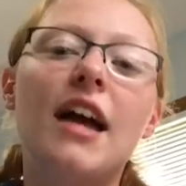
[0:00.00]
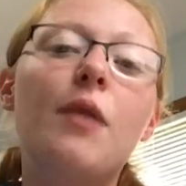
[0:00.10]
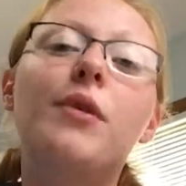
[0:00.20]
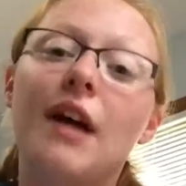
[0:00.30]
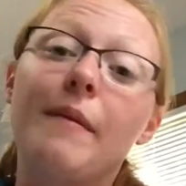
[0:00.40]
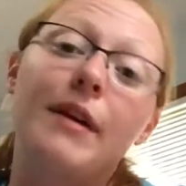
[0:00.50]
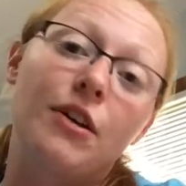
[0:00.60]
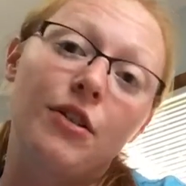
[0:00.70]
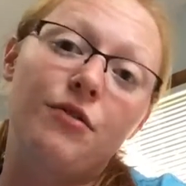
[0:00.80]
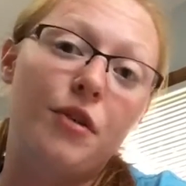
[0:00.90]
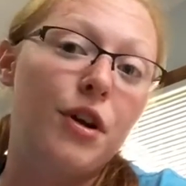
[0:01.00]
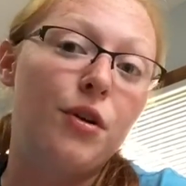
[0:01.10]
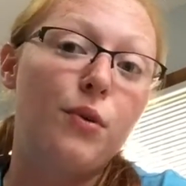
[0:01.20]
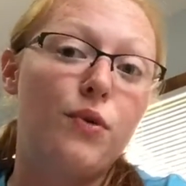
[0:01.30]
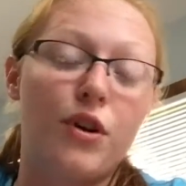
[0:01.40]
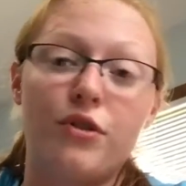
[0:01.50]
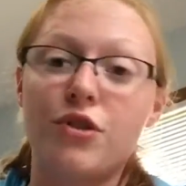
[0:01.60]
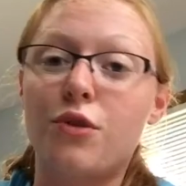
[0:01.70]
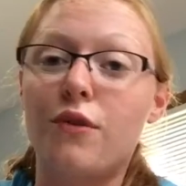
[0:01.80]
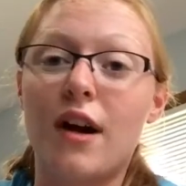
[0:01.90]
it will not be good for you, for your
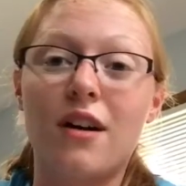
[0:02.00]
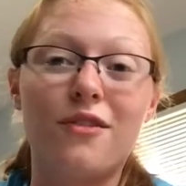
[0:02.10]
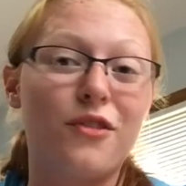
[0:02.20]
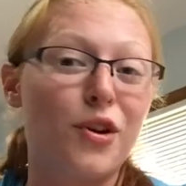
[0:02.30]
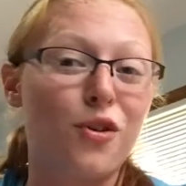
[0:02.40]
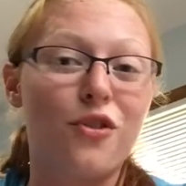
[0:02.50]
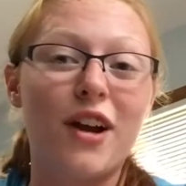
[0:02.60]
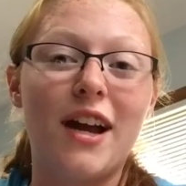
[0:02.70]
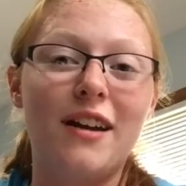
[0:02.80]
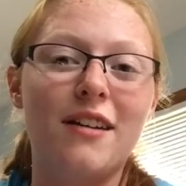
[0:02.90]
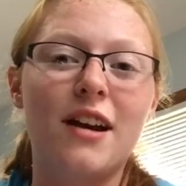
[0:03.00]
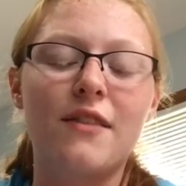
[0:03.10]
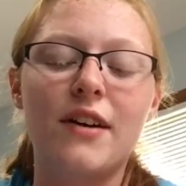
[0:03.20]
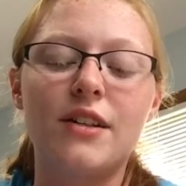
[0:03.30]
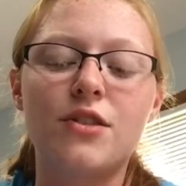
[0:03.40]
school record, for your grade, none of it.